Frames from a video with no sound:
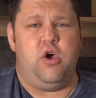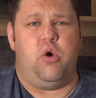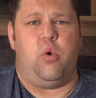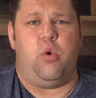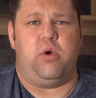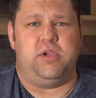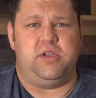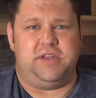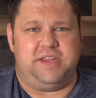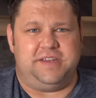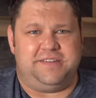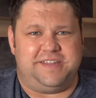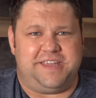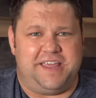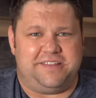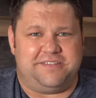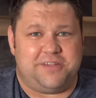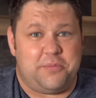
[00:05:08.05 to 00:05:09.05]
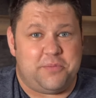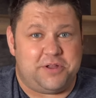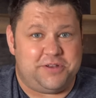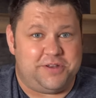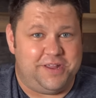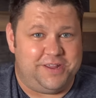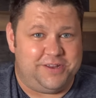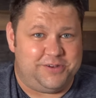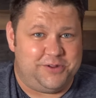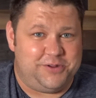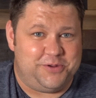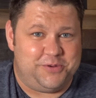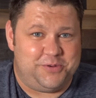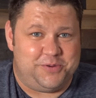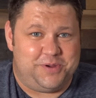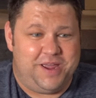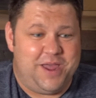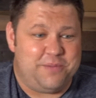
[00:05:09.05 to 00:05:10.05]
or you need to get someone
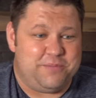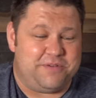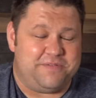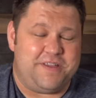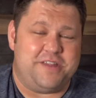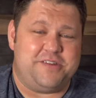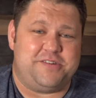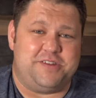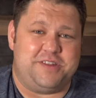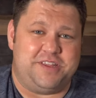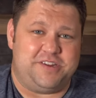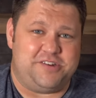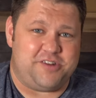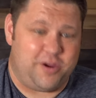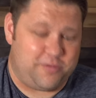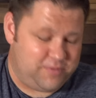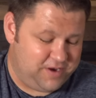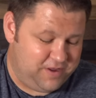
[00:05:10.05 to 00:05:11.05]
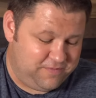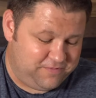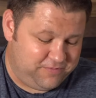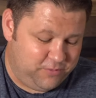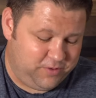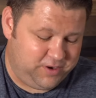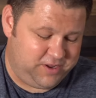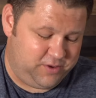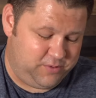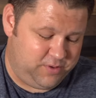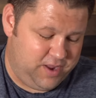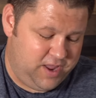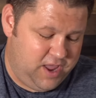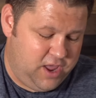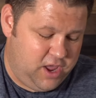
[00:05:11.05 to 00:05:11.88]
to professionally sharpen it for you.